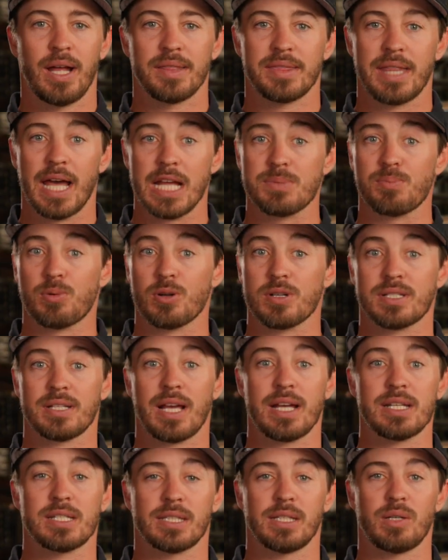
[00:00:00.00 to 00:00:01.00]
That's
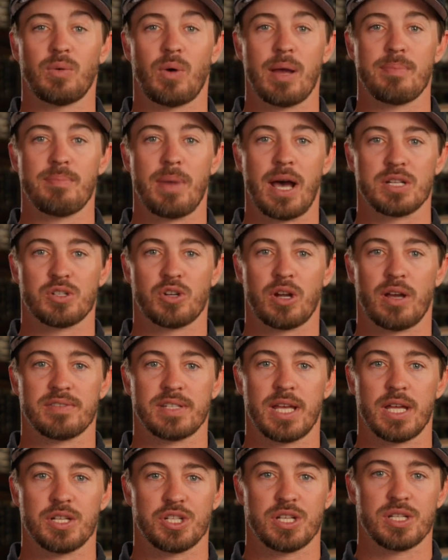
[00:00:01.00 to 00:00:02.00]
precisely why MasterCraft's
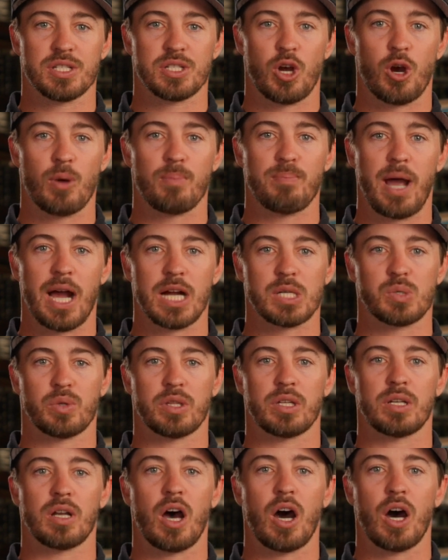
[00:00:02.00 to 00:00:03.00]
engines are backed
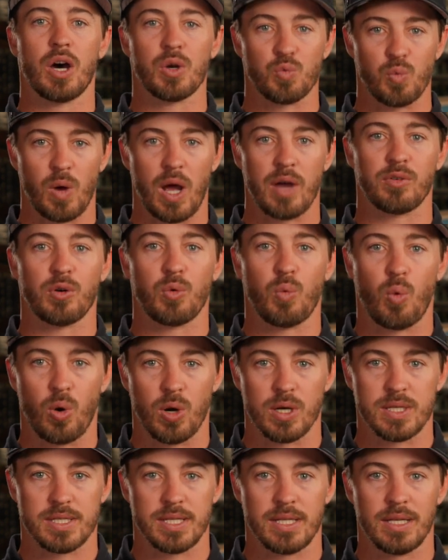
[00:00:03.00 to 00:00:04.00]
with an unrivaled
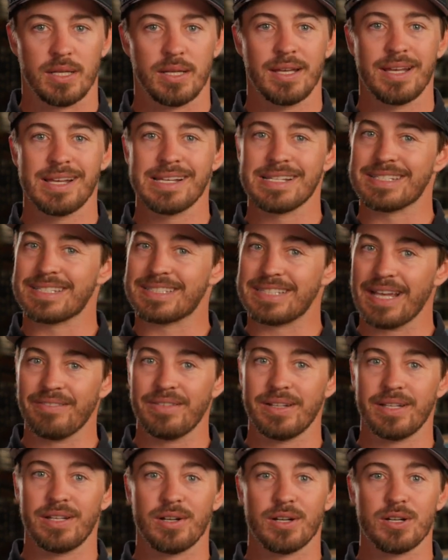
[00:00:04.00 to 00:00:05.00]
warranty,
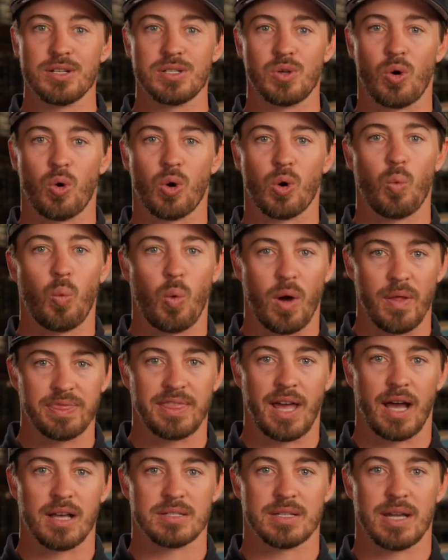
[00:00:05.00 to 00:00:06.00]
7 years or
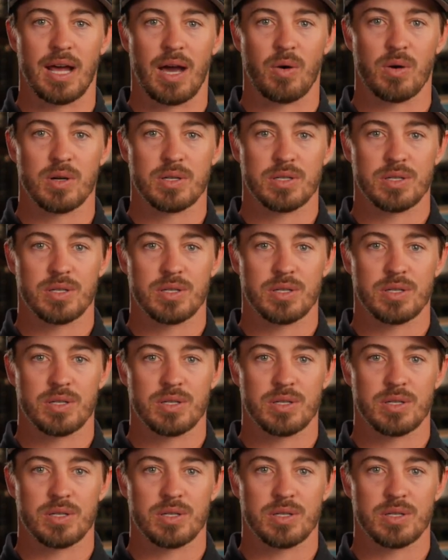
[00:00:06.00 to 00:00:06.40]
1,000 hours.